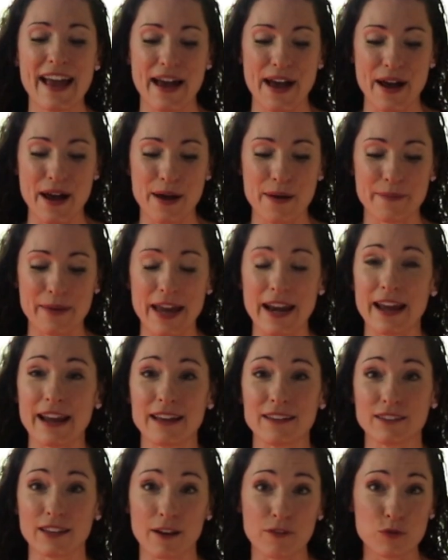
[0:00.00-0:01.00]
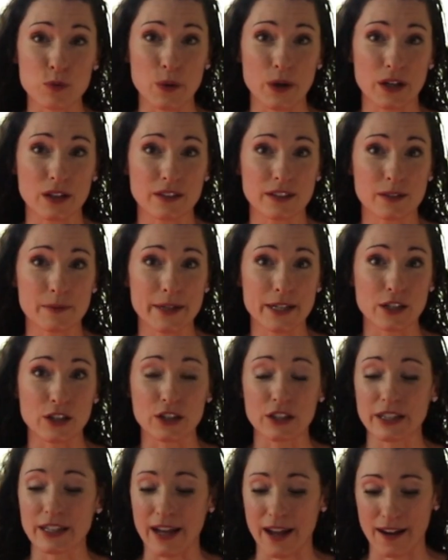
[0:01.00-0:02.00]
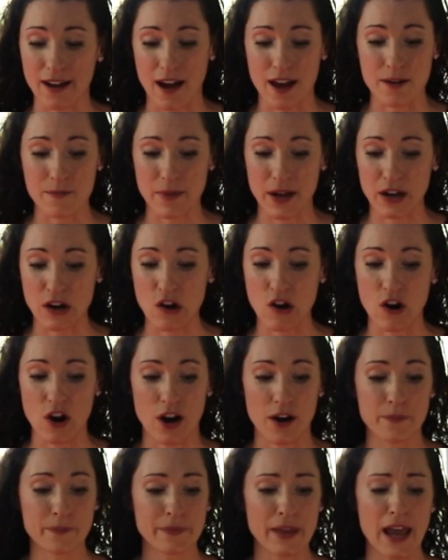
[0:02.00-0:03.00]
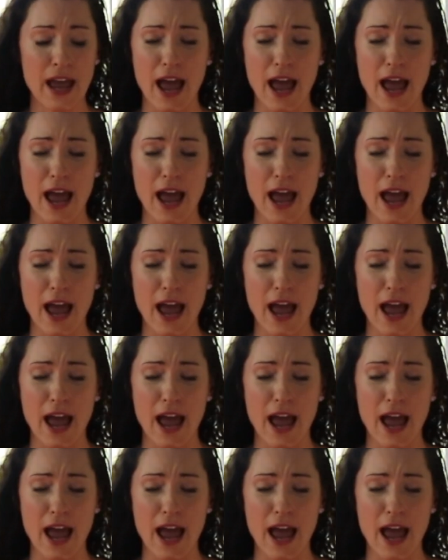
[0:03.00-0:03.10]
And I left work a little bit early. I got in my car.